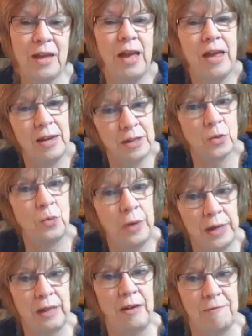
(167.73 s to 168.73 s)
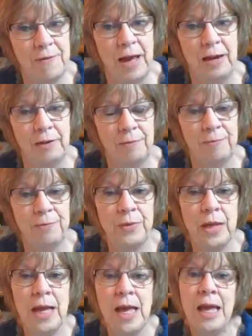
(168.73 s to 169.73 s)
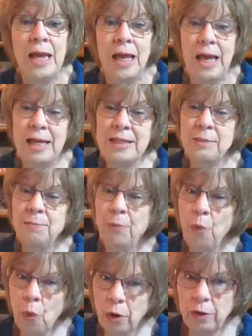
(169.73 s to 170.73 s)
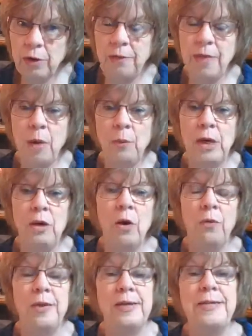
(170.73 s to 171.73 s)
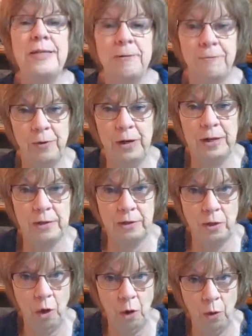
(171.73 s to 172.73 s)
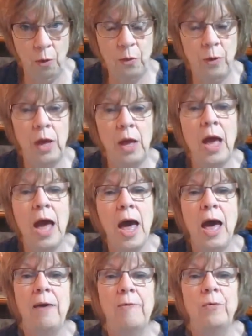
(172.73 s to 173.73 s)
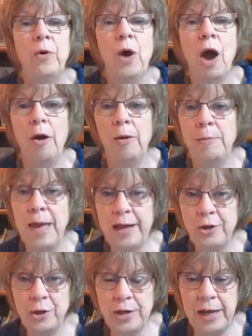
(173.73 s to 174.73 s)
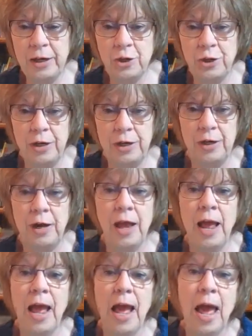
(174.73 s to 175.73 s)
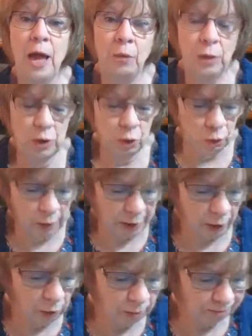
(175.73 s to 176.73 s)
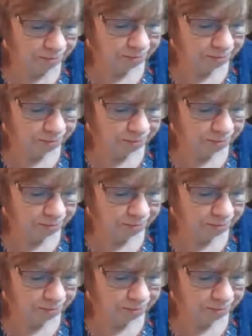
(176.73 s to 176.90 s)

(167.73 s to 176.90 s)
And it's really fun. It's important that we know the difference, though, of our imagination and what's real.